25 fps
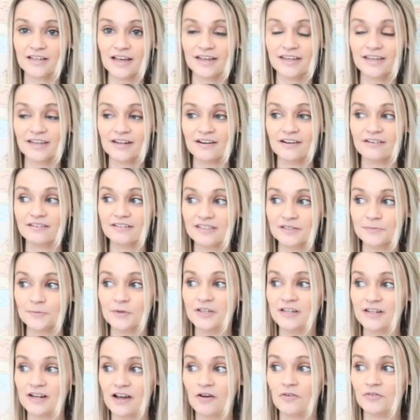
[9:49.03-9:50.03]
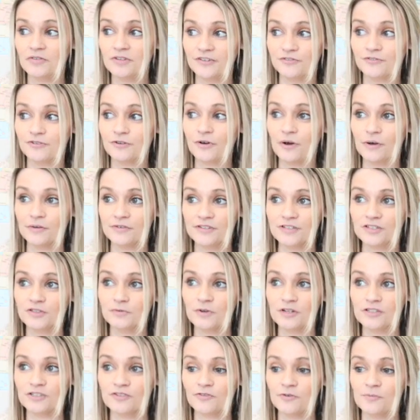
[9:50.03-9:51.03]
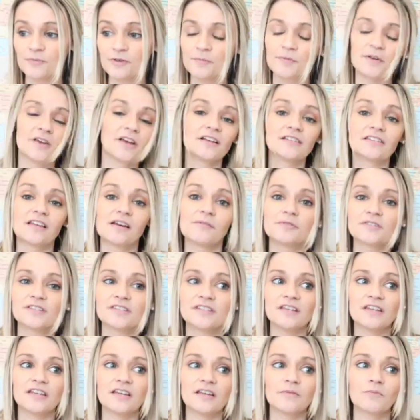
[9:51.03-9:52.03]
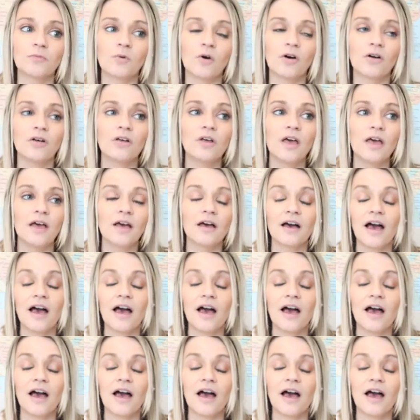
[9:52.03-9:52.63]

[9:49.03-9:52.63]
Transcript: I cannot explain how difficult this was for me, because I was thinking, well,